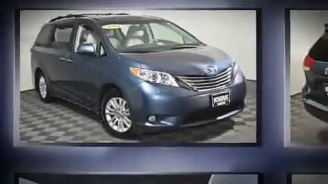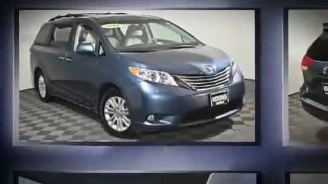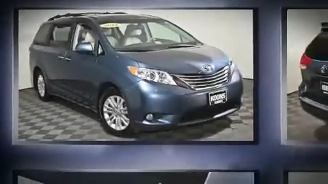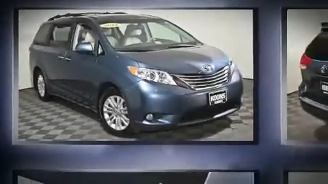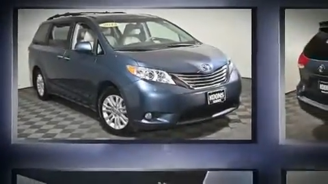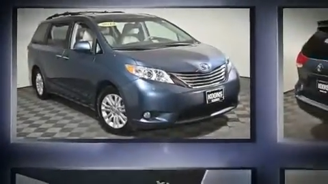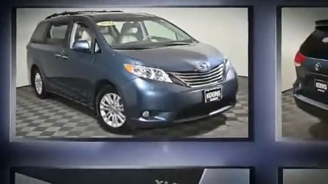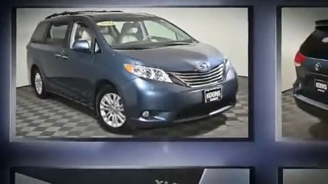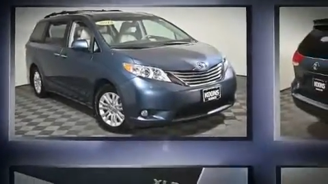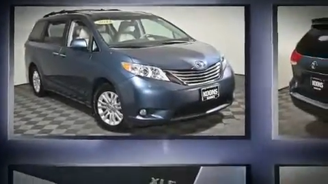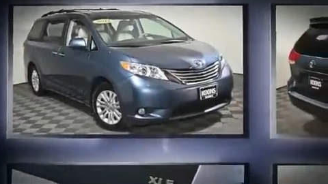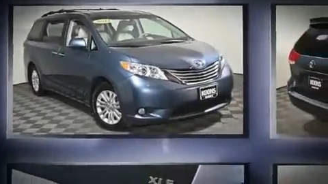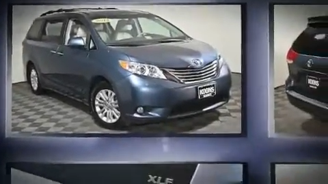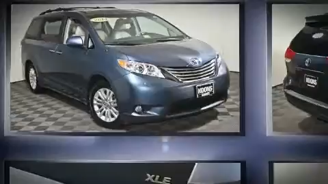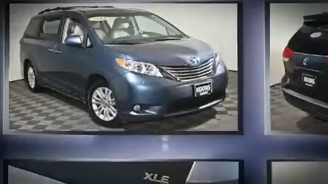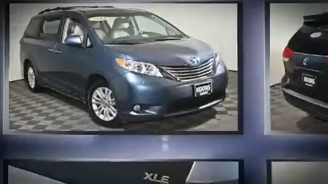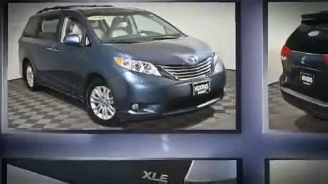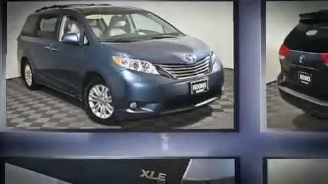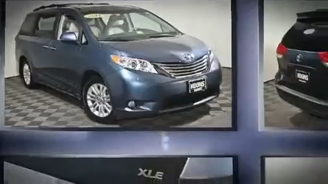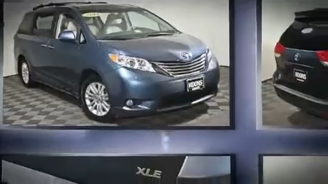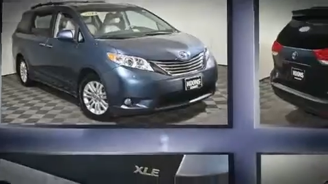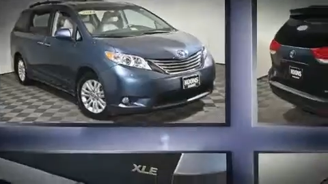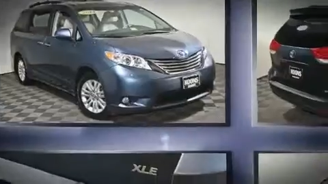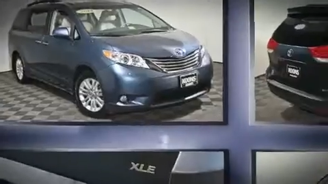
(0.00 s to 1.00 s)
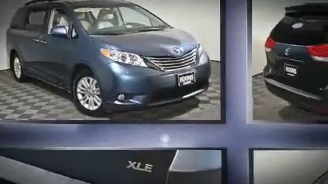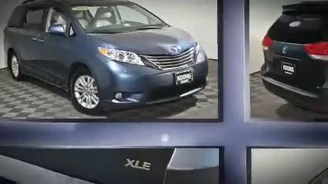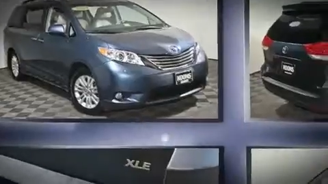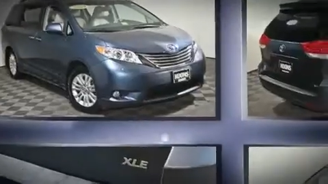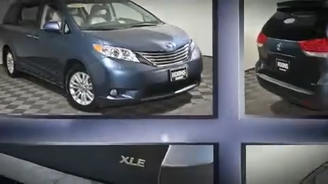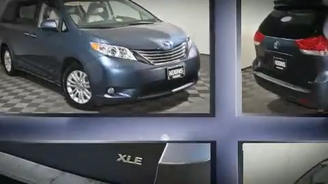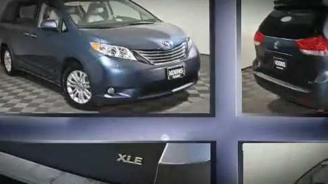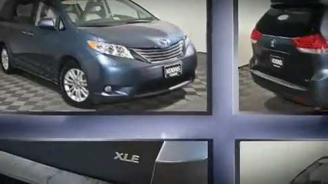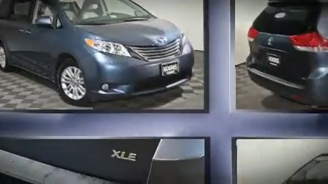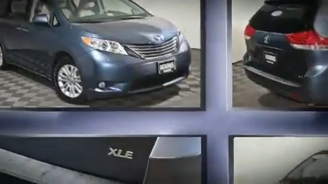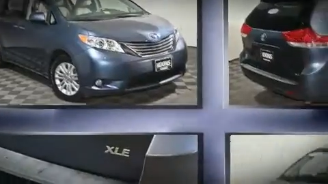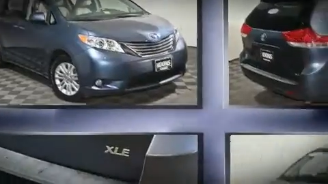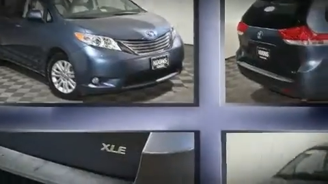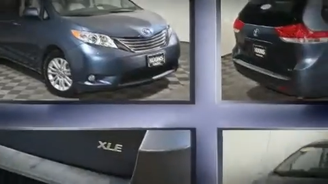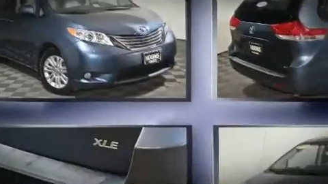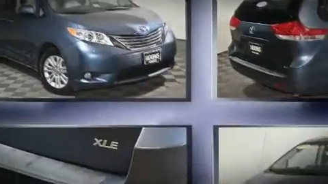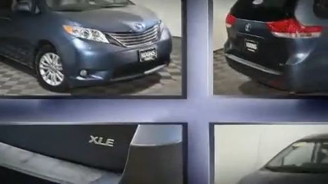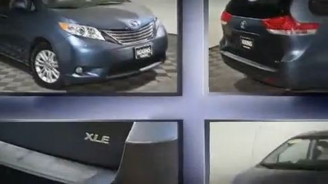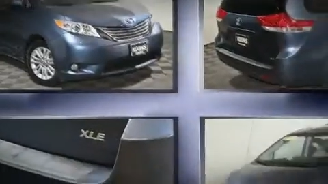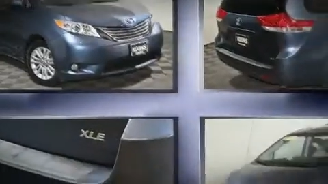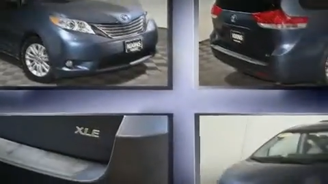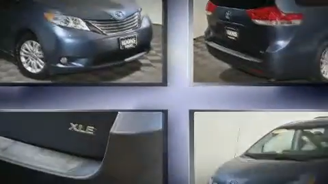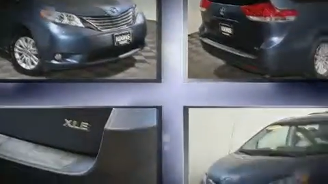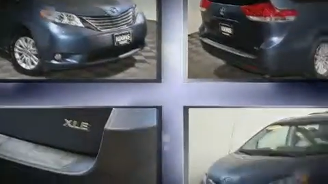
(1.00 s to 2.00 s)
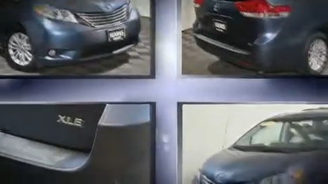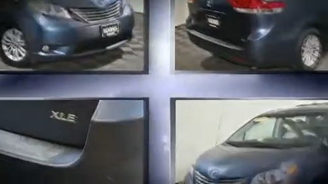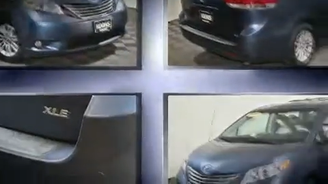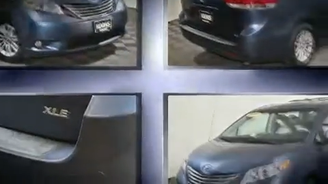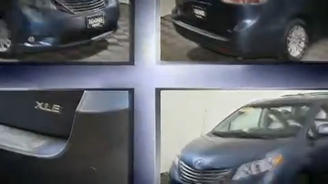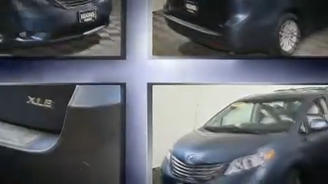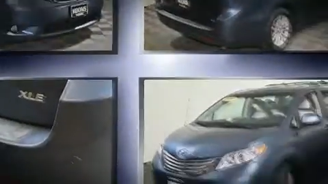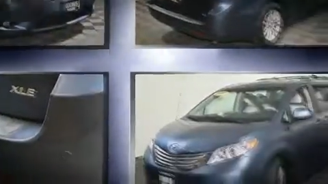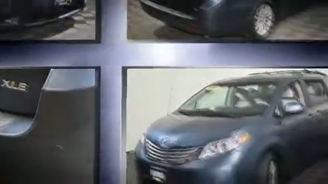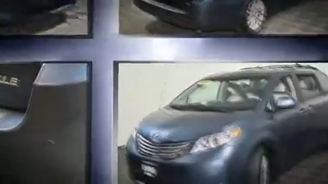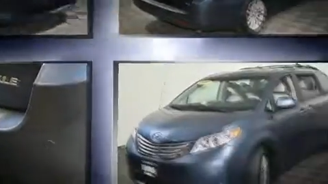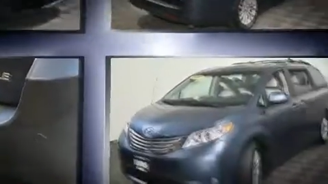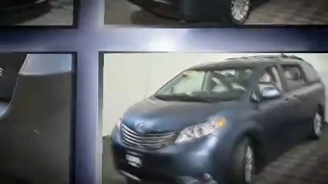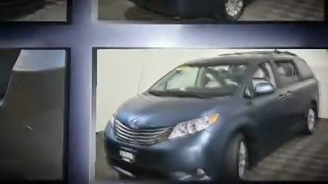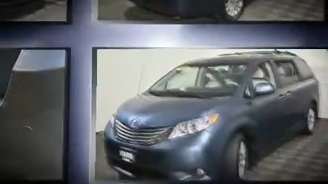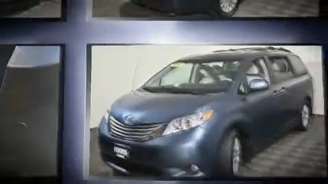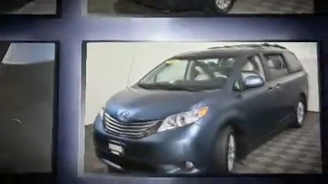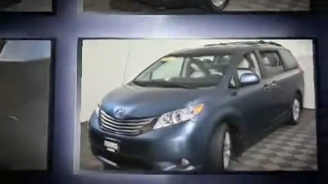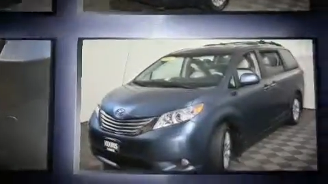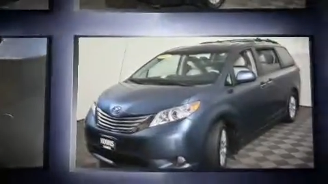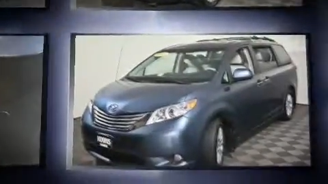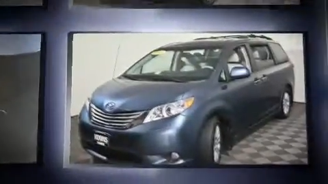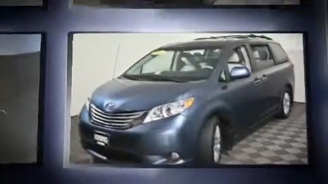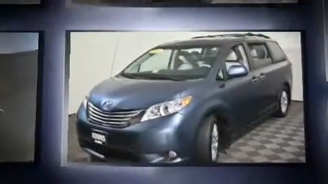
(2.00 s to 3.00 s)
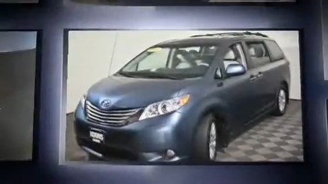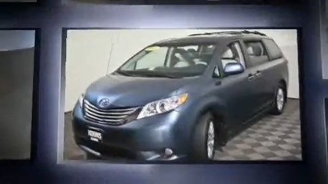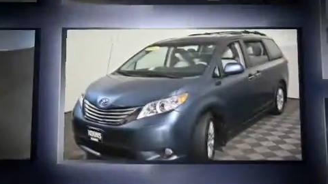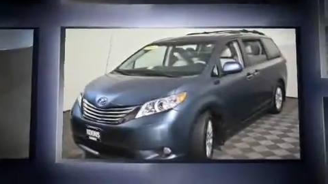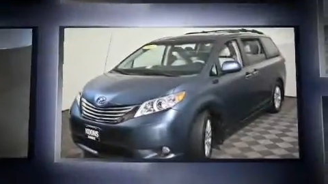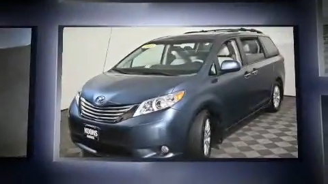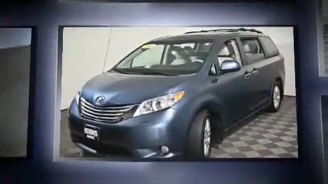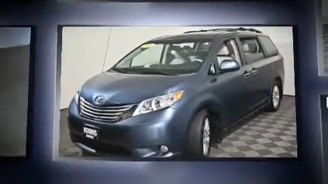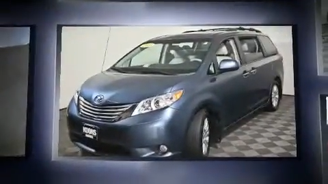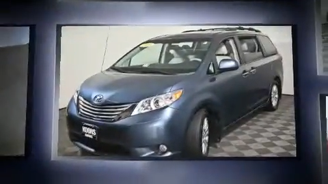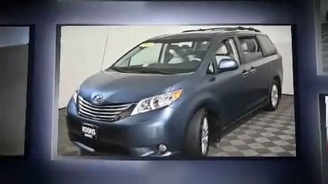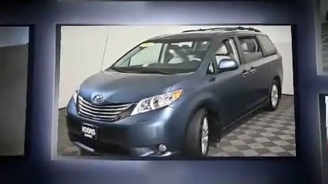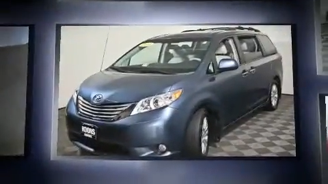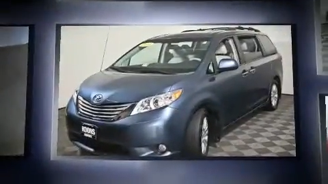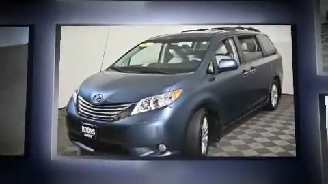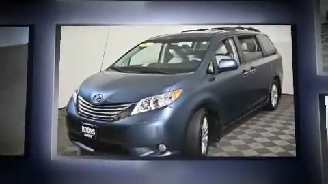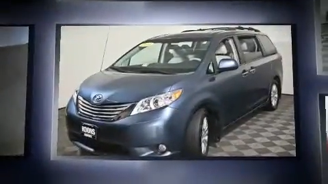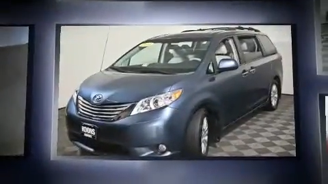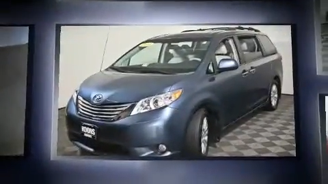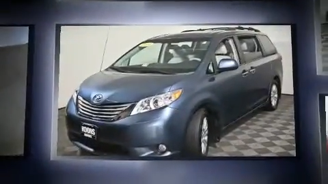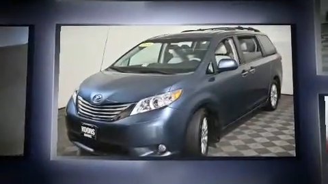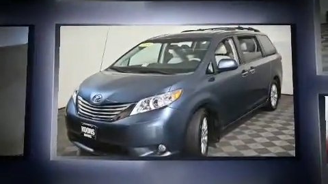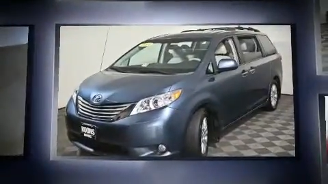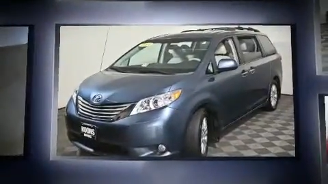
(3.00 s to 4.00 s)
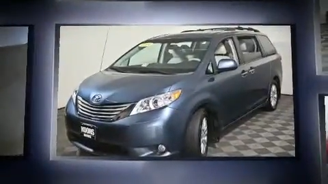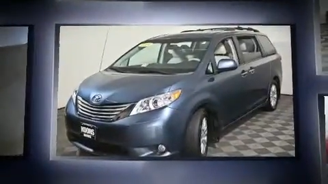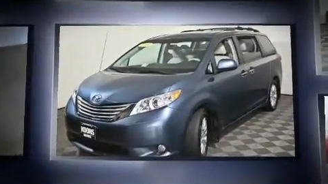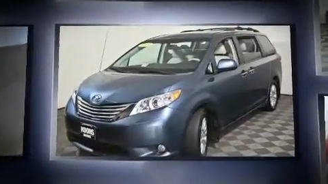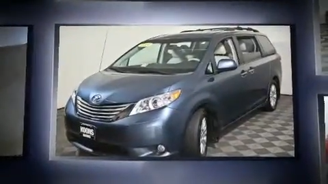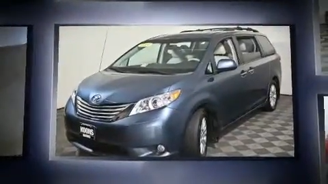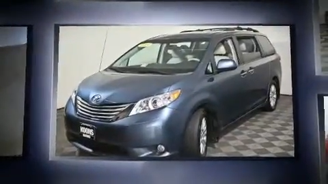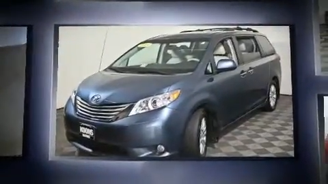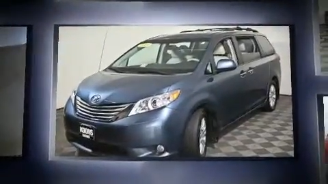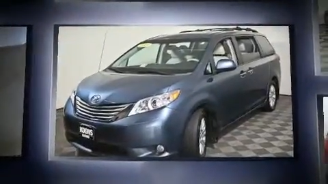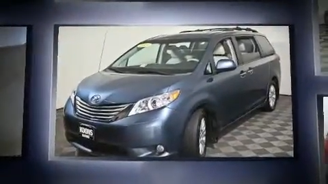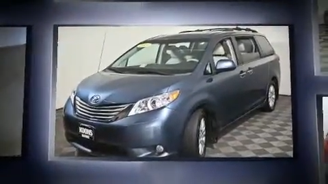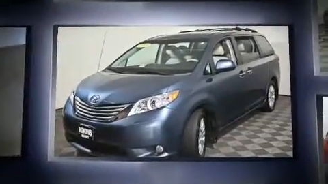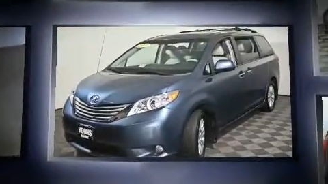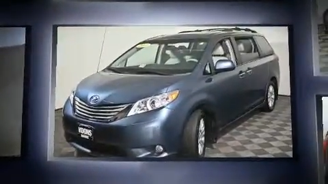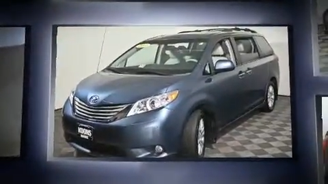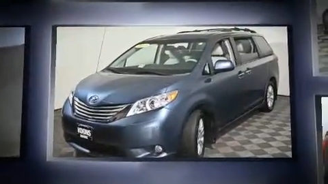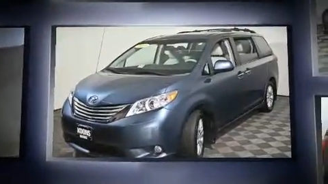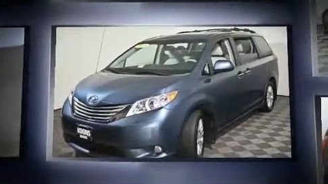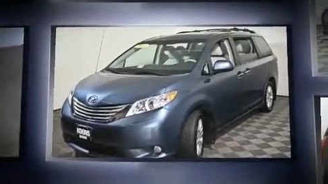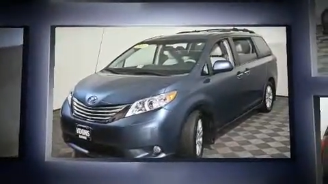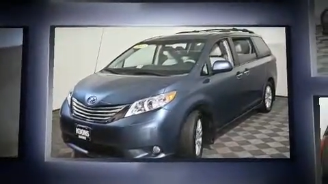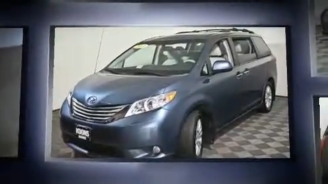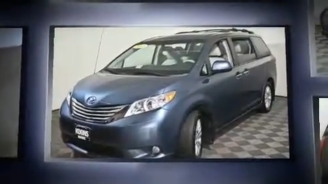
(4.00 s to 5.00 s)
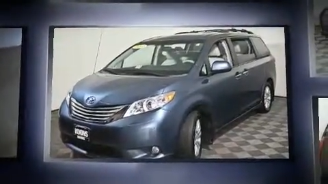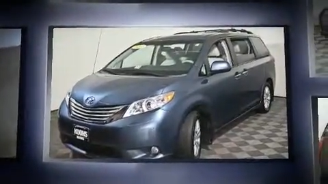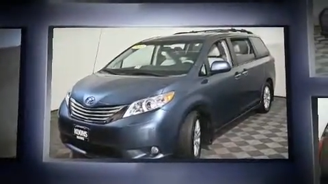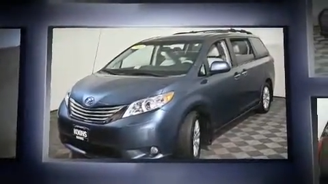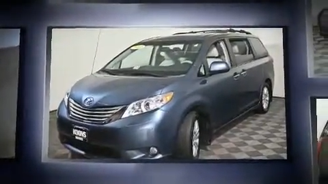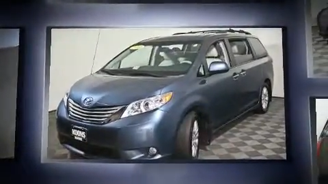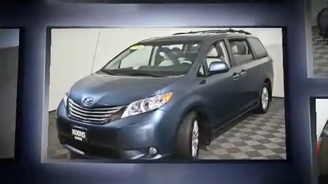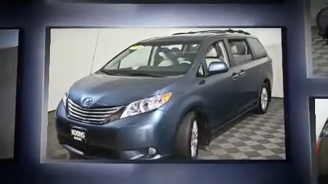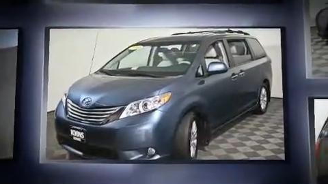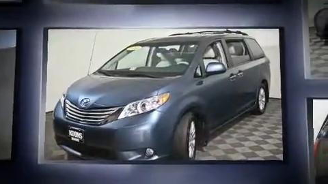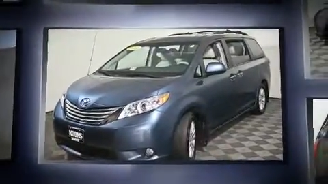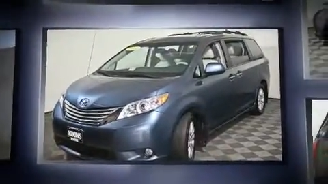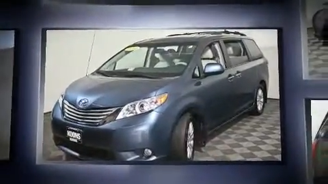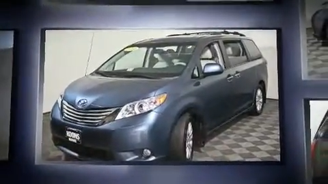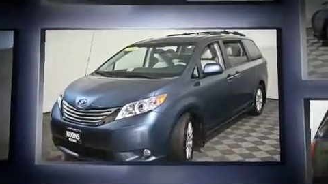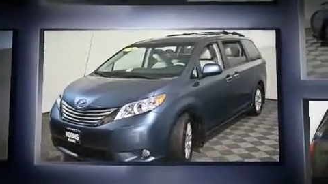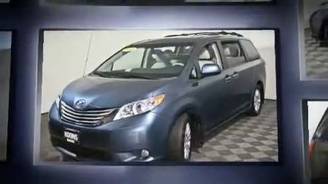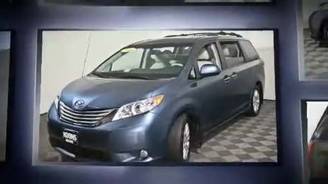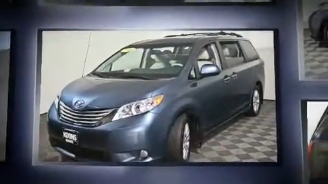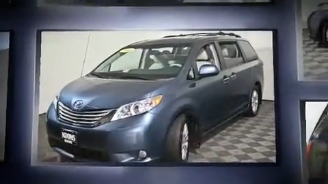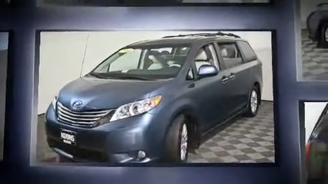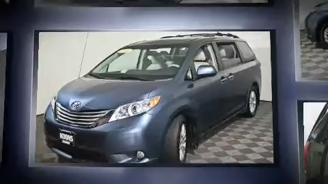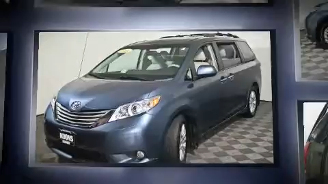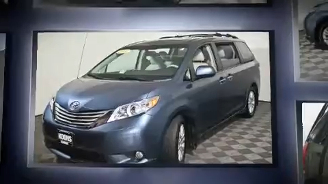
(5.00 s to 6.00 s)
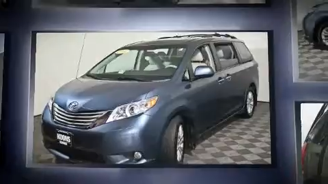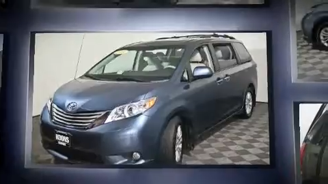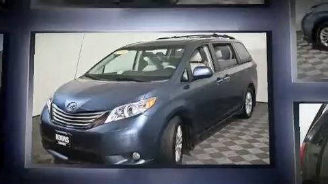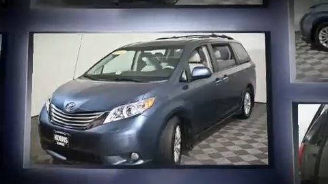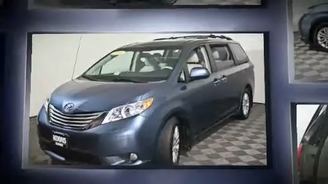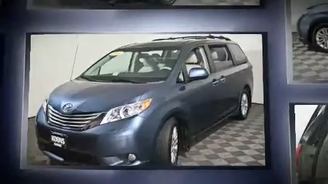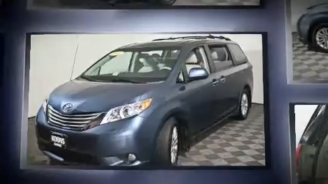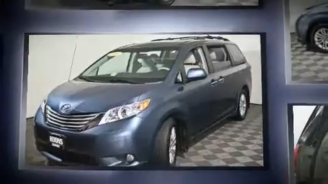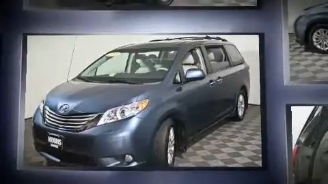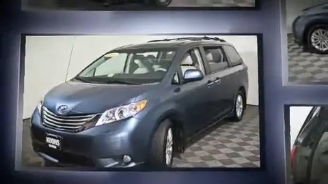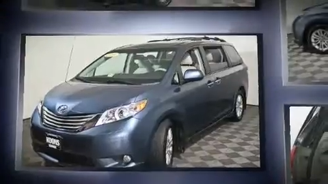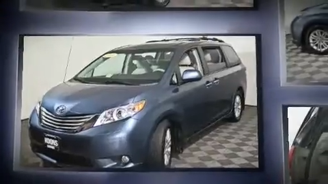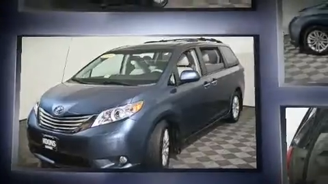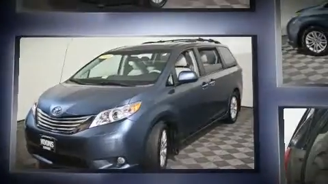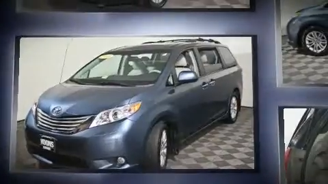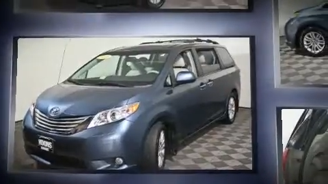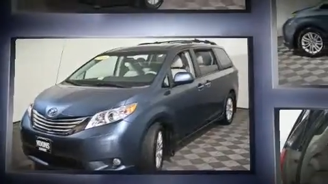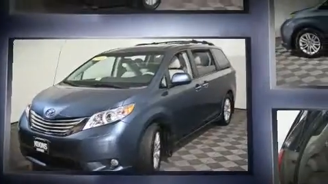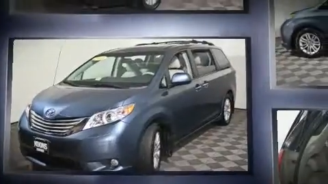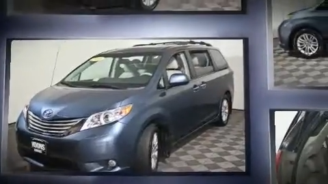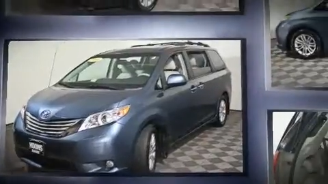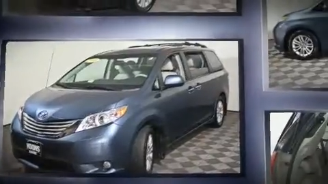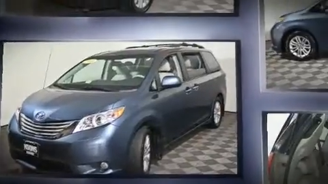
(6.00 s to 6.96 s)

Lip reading: No face is visible, so there are no lips to read.